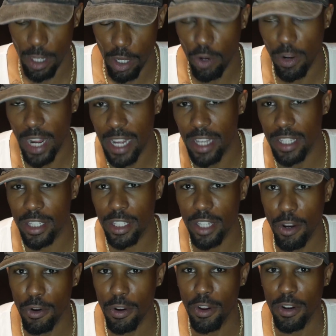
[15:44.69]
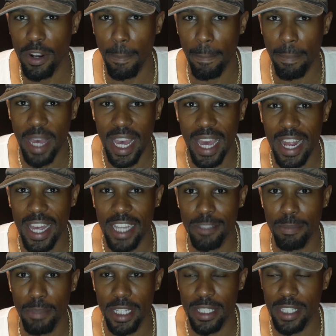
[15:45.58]
Crack a joke on a
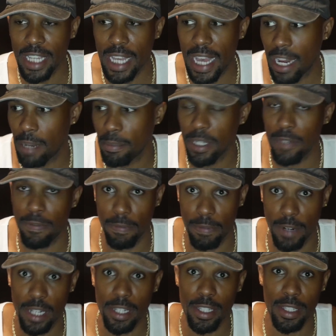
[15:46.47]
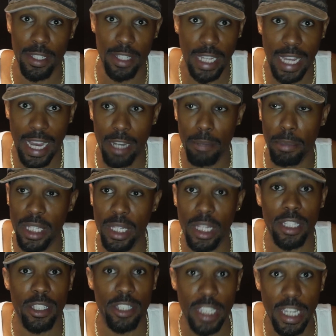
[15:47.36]
badass bitch. It gotta be funny and it gotta be
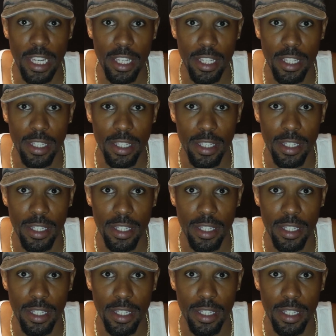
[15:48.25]
legit.